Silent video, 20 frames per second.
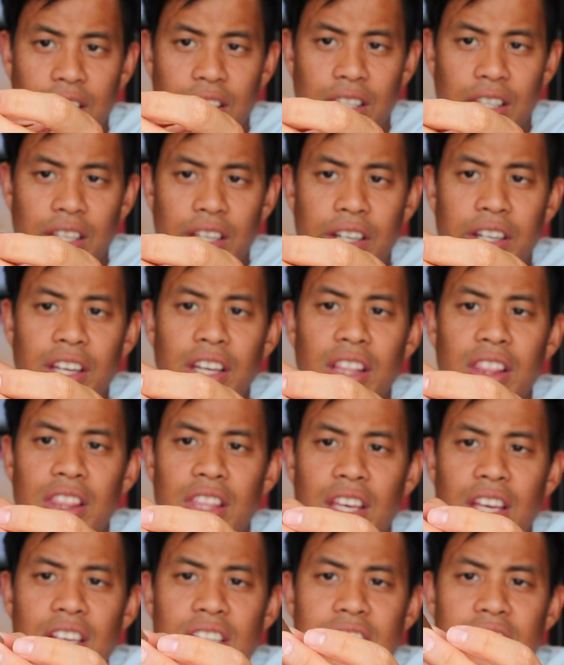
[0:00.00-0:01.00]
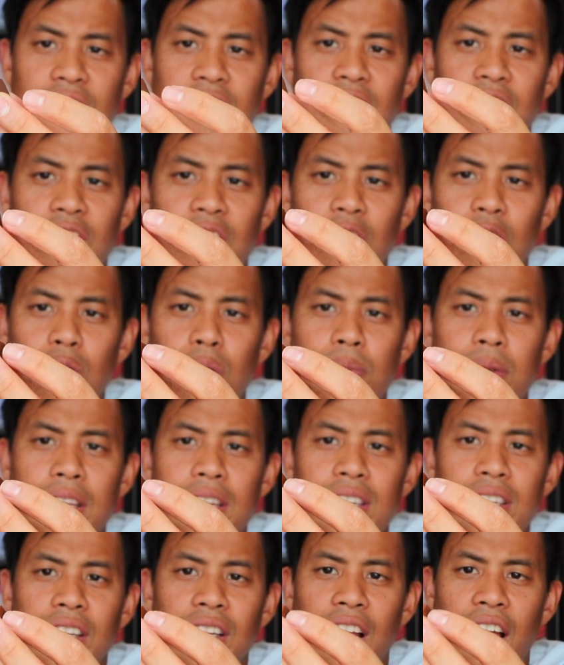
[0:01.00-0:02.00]
Look at this
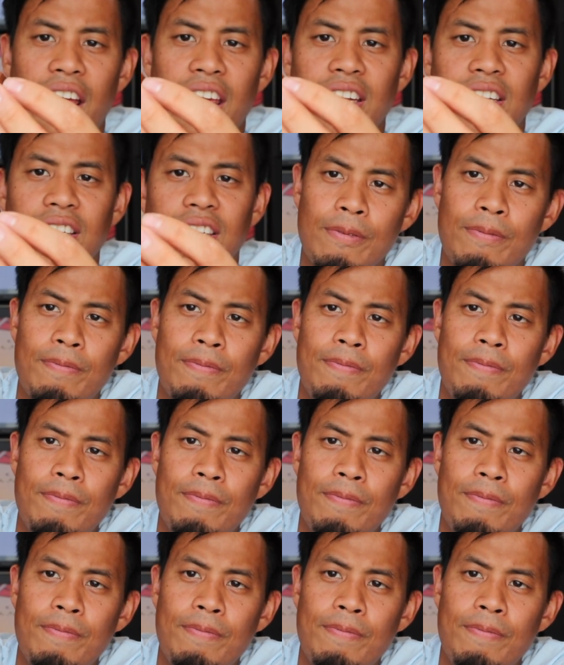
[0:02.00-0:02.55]
QB delight.